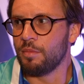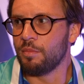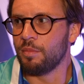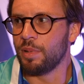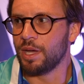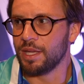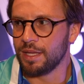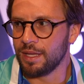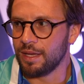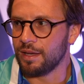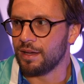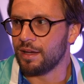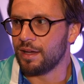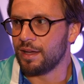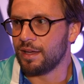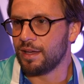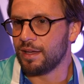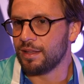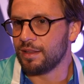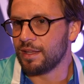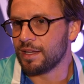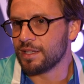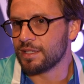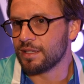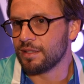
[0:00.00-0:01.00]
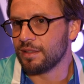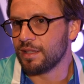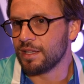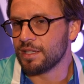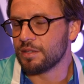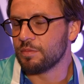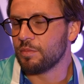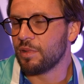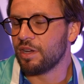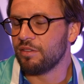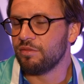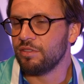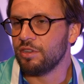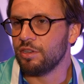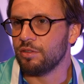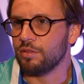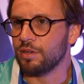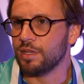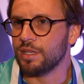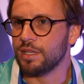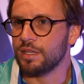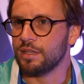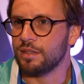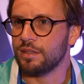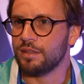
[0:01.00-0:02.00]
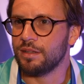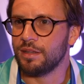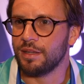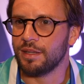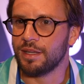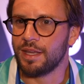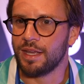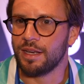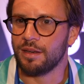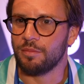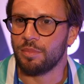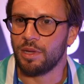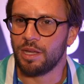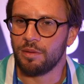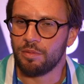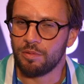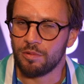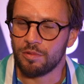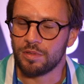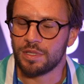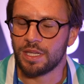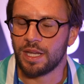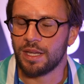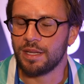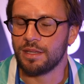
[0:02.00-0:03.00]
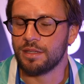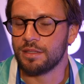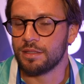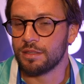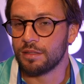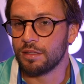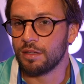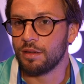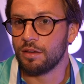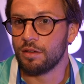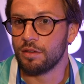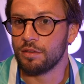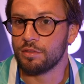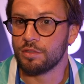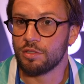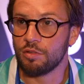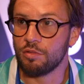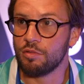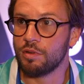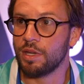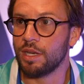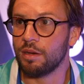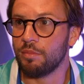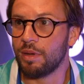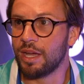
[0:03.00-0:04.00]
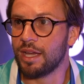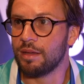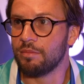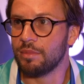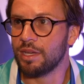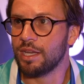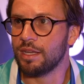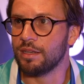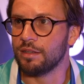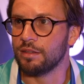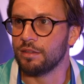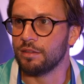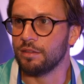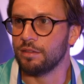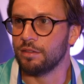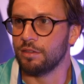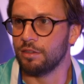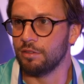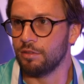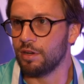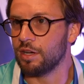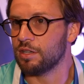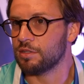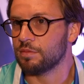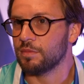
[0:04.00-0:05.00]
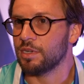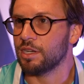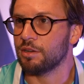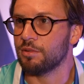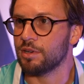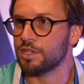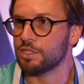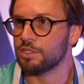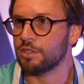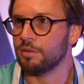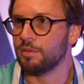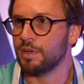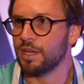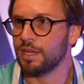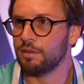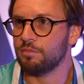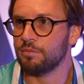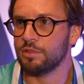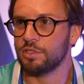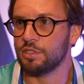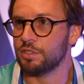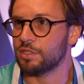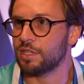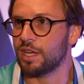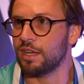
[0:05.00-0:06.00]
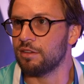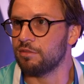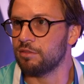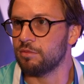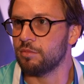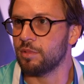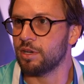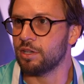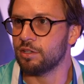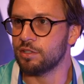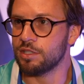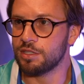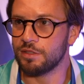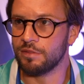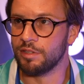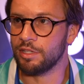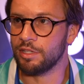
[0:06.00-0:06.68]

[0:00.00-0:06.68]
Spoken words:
But yeah, that's my view. And again, people say, stop talking about him again. you asked me a question about him, just gave you my honesty.